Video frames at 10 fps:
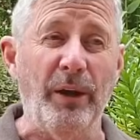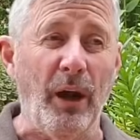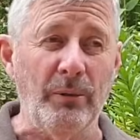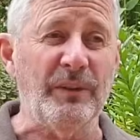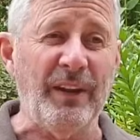I
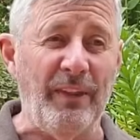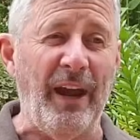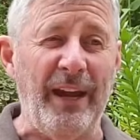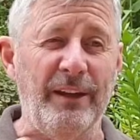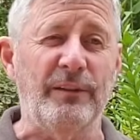would say the
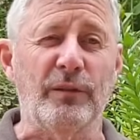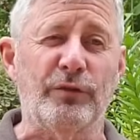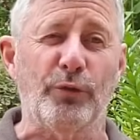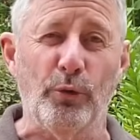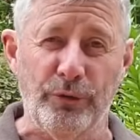hays and
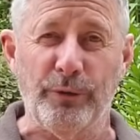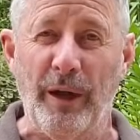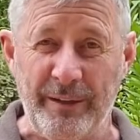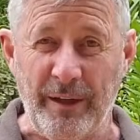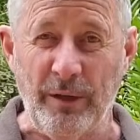straws are
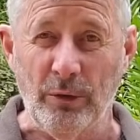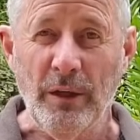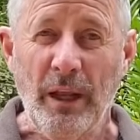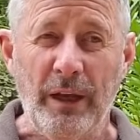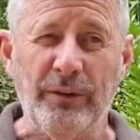ideal
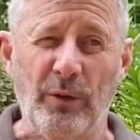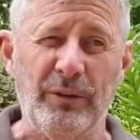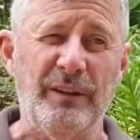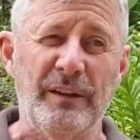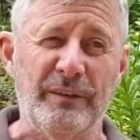as long
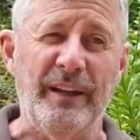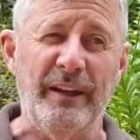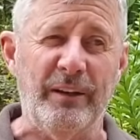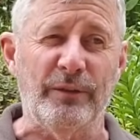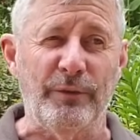as the
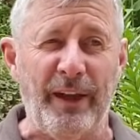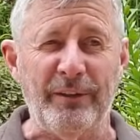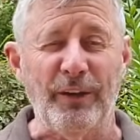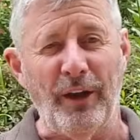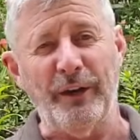aesthetics of that
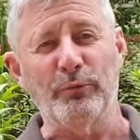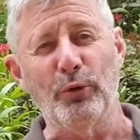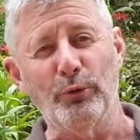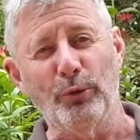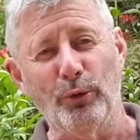slightly
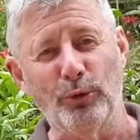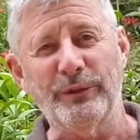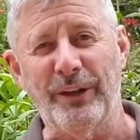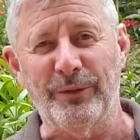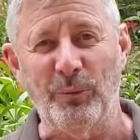rural look
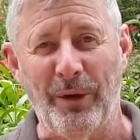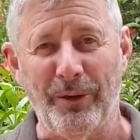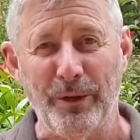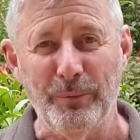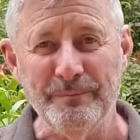doesn't worry
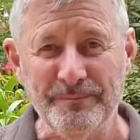you.